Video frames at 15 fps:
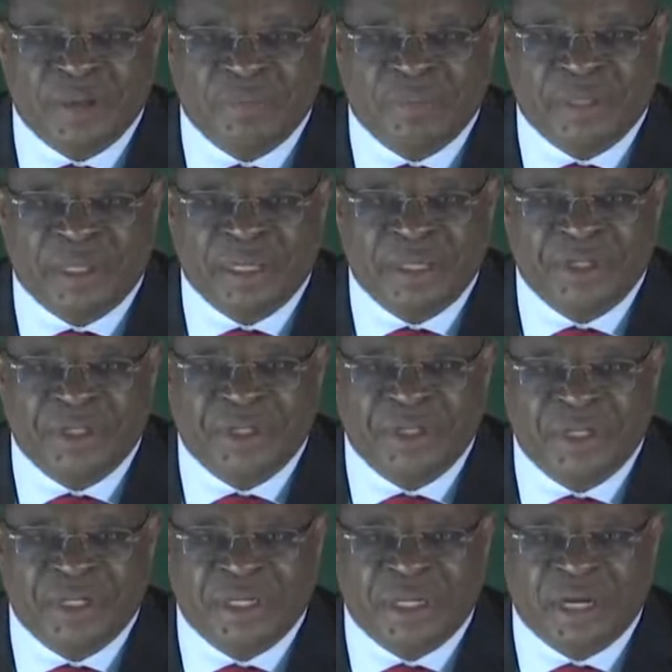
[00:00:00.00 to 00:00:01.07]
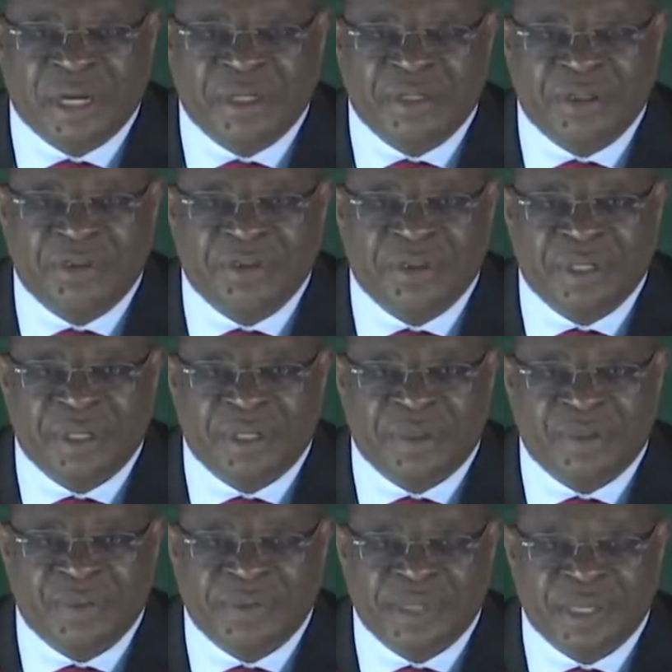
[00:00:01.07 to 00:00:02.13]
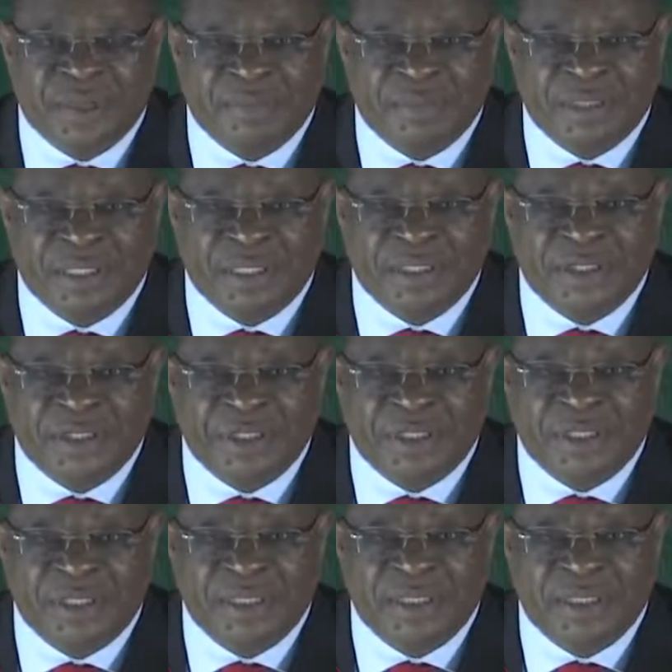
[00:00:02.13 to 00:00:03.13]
application in regard to the recusal application,